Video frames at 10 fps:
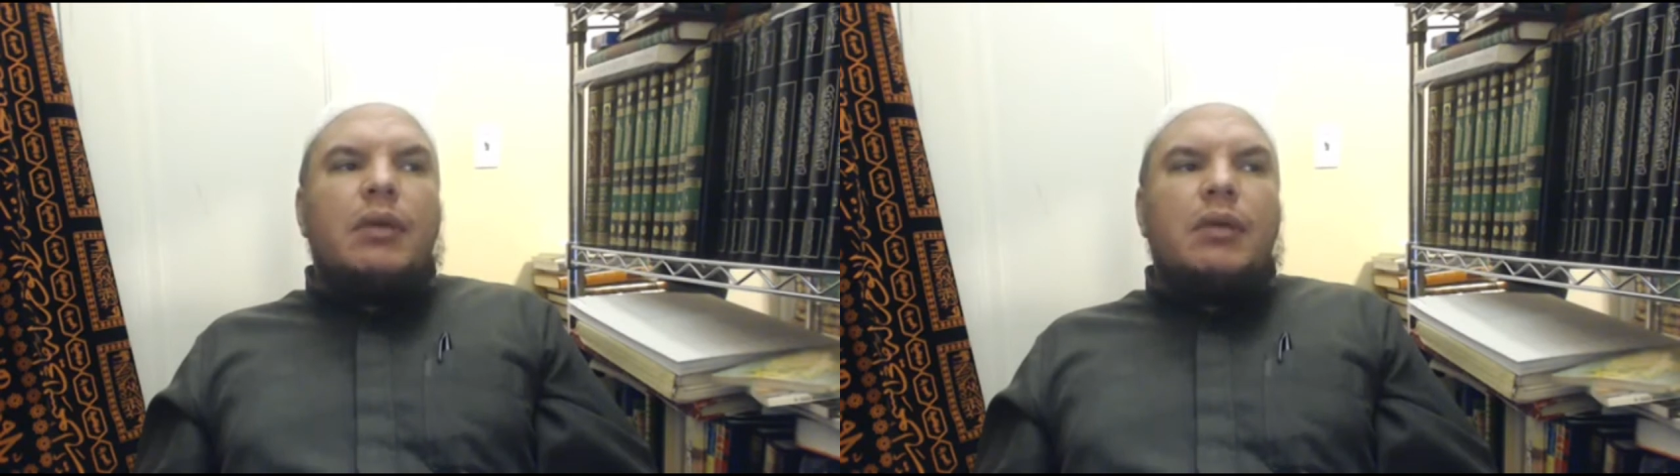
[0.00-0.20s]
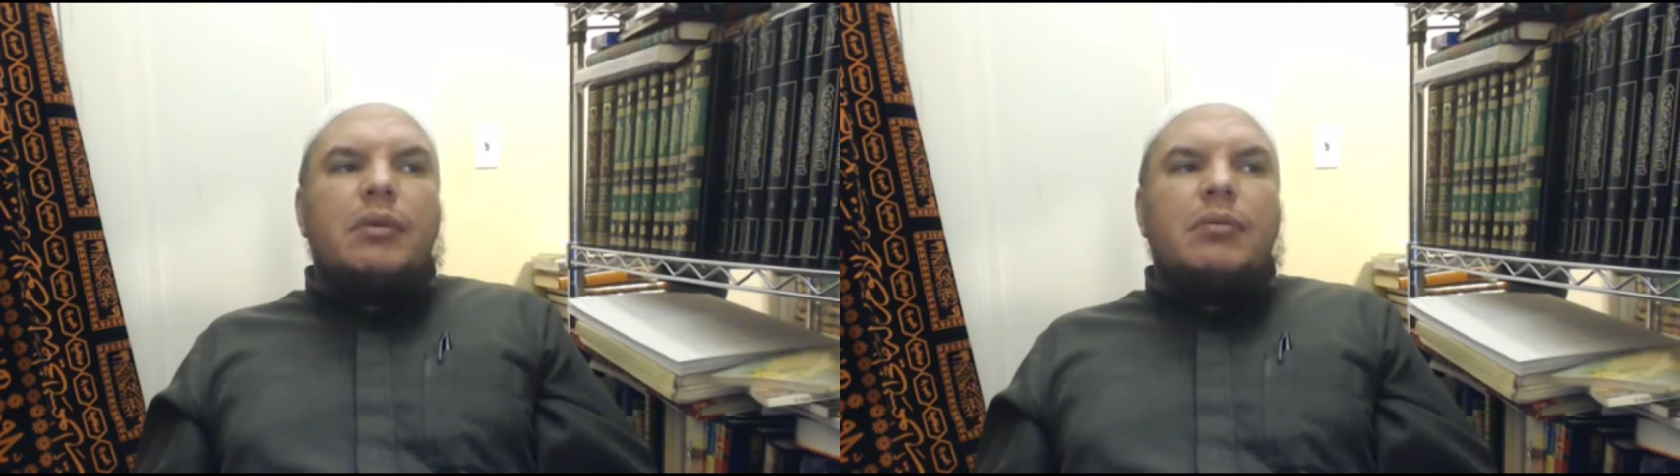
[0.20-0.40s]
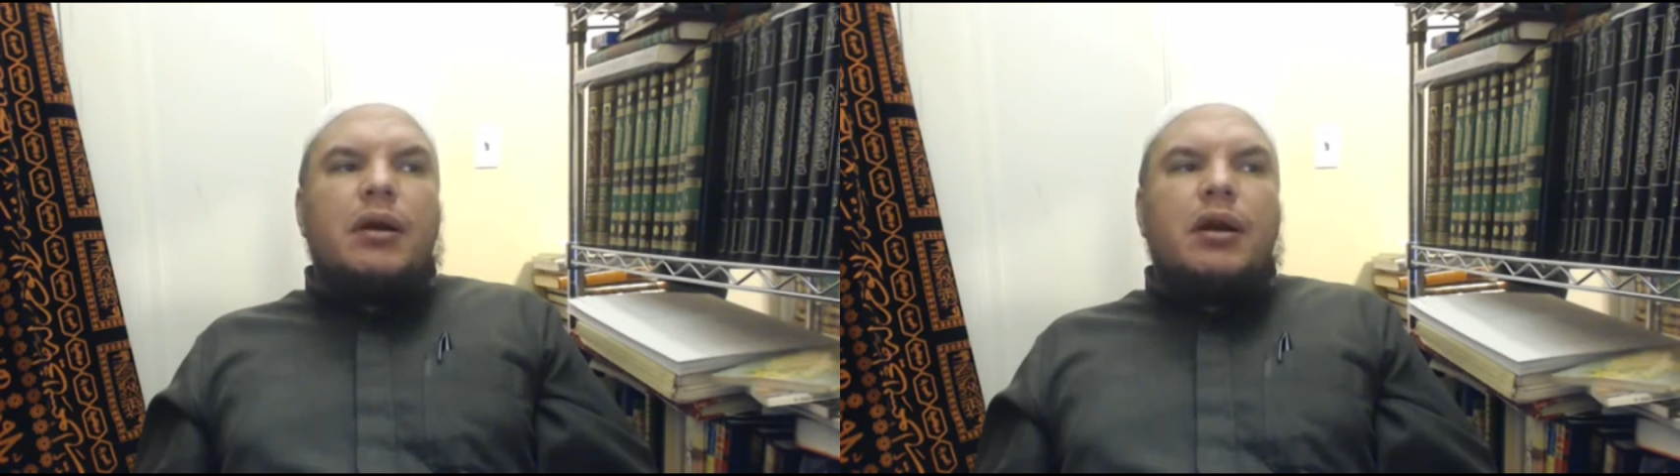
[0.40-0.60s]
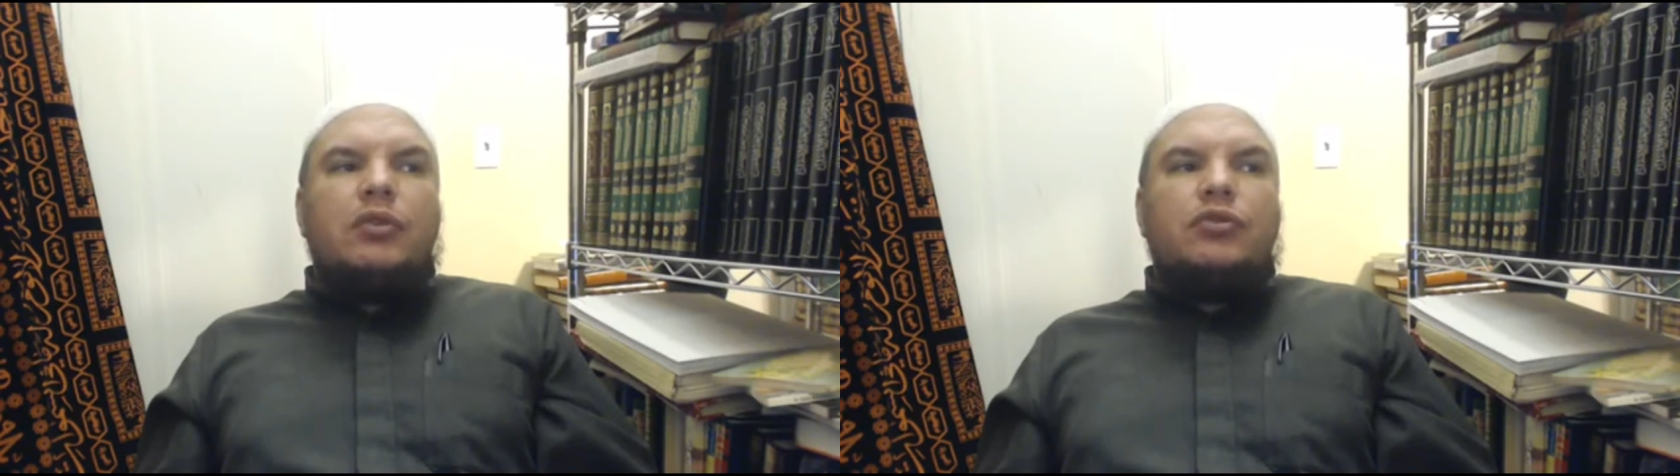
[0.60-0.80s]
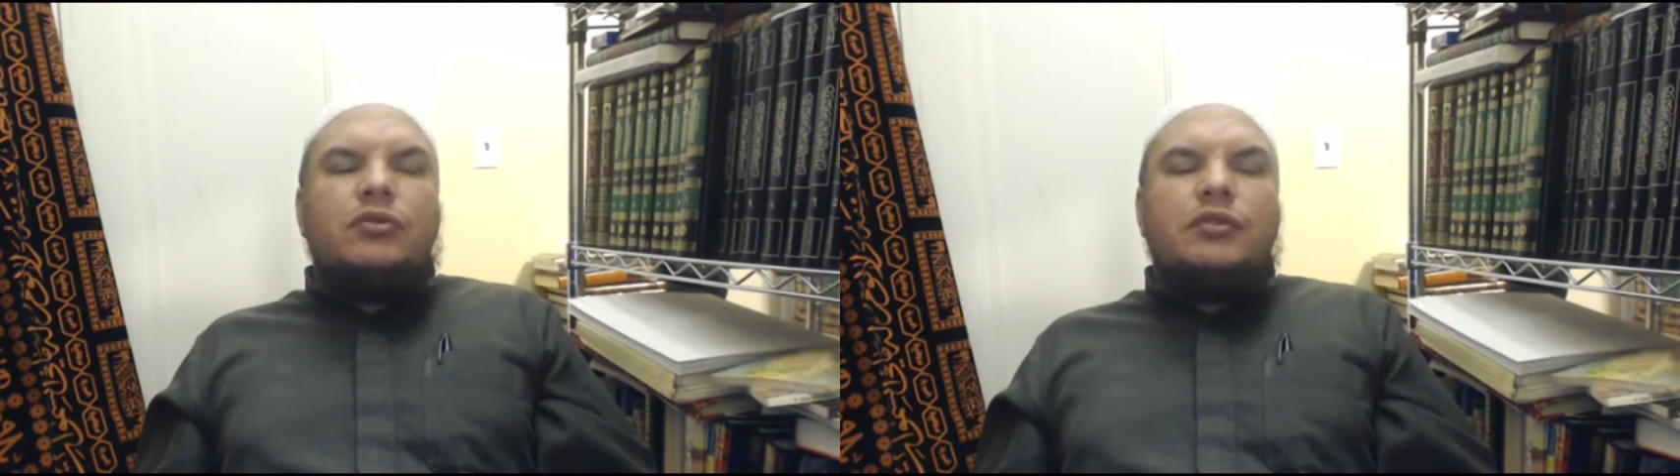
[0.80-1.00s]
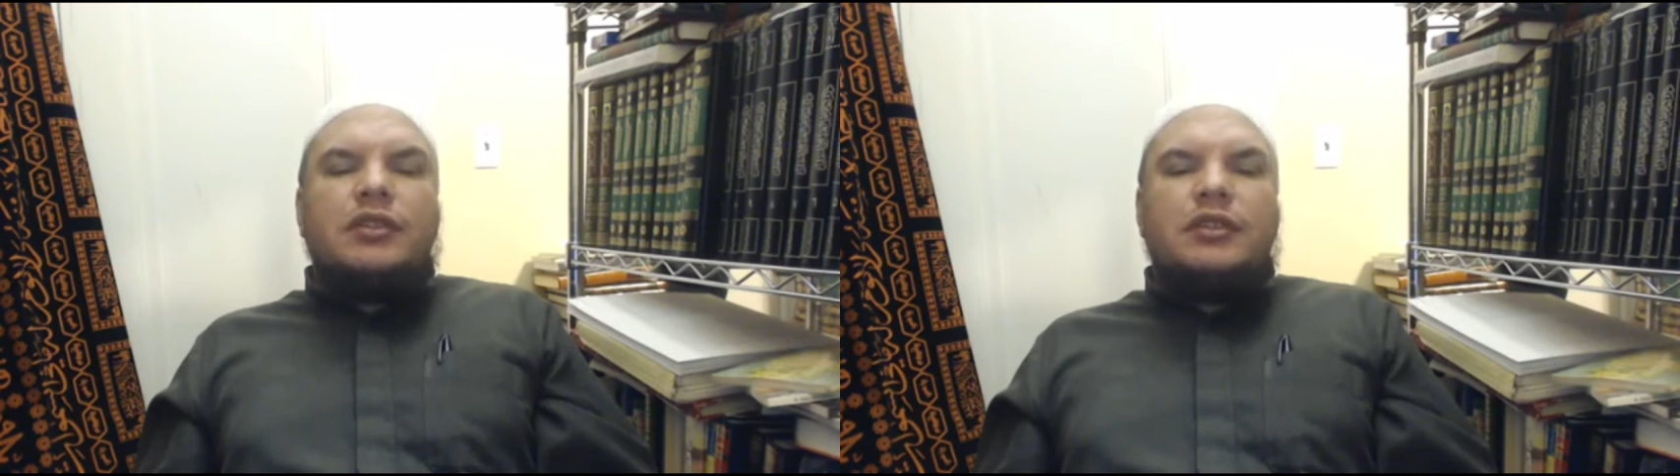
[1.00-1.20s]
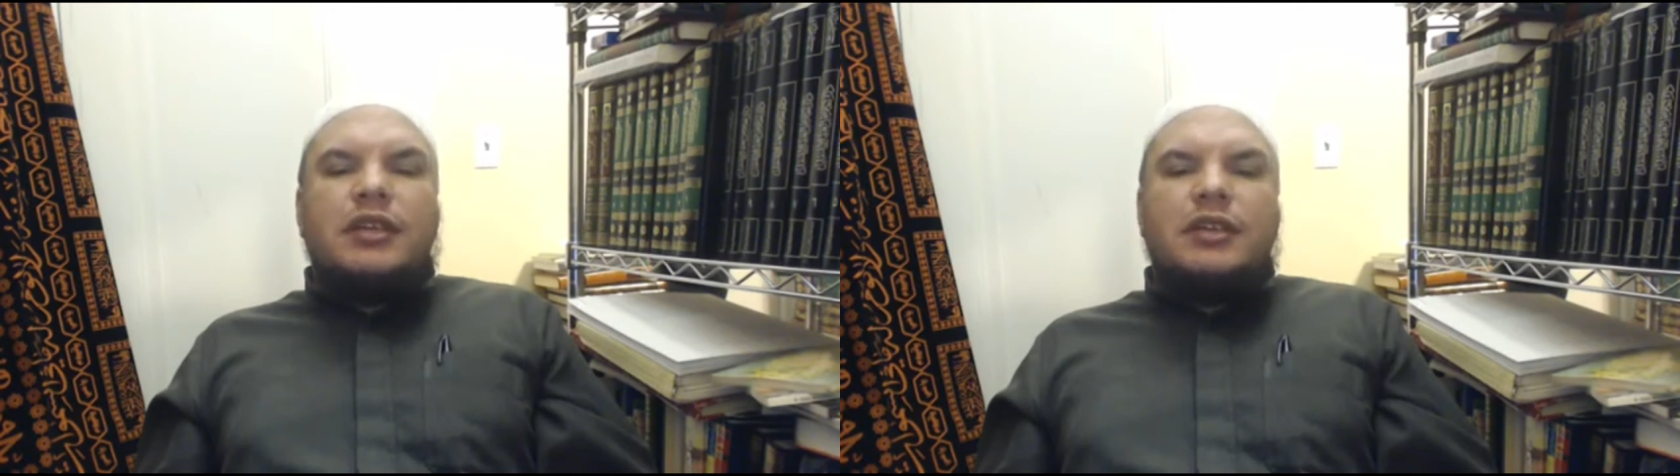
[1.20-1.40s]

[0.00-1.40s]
Ibn Khaldun suggests